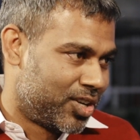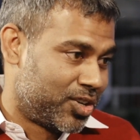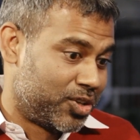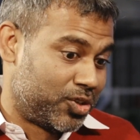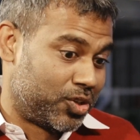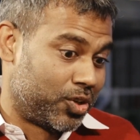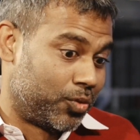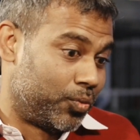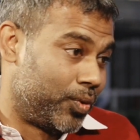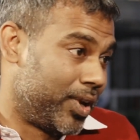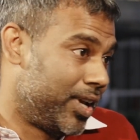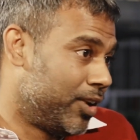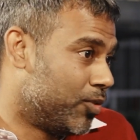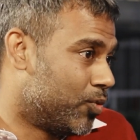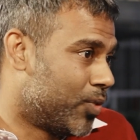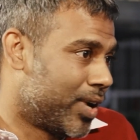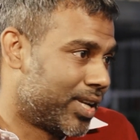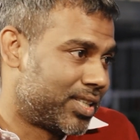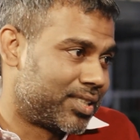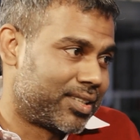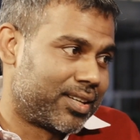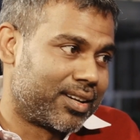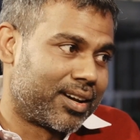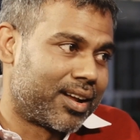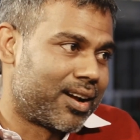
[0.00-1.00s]
So we
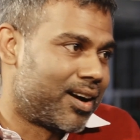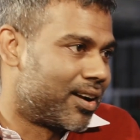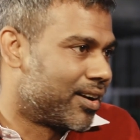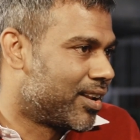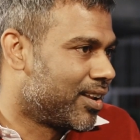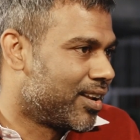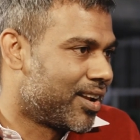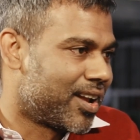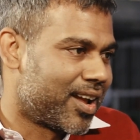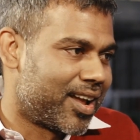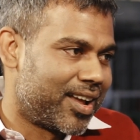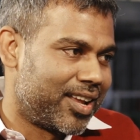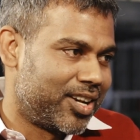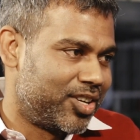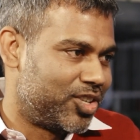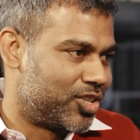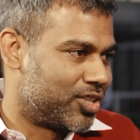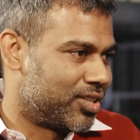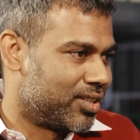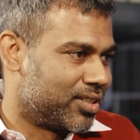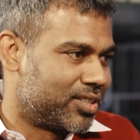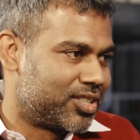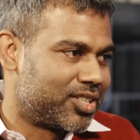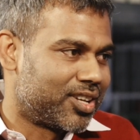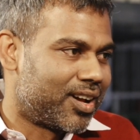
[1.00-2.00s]
invest in
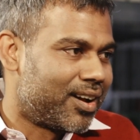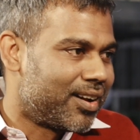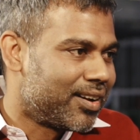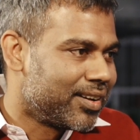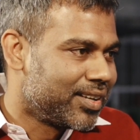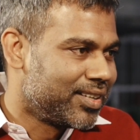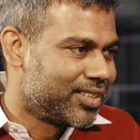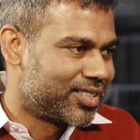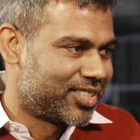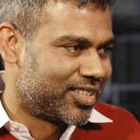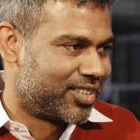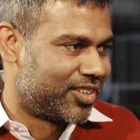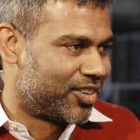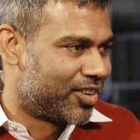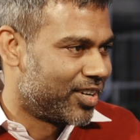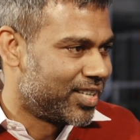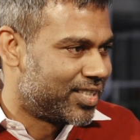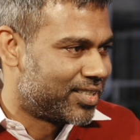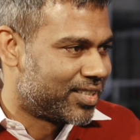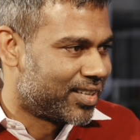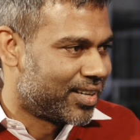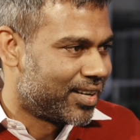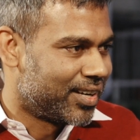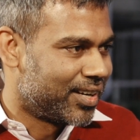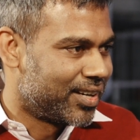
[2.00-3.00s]
cutting-edge science and
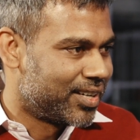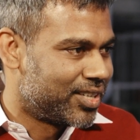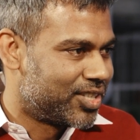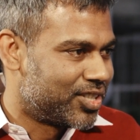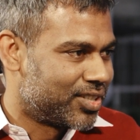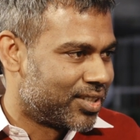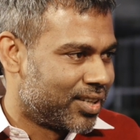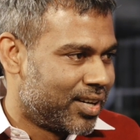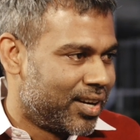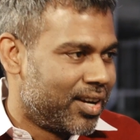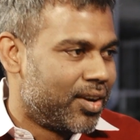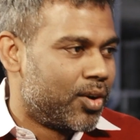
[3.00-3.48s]
research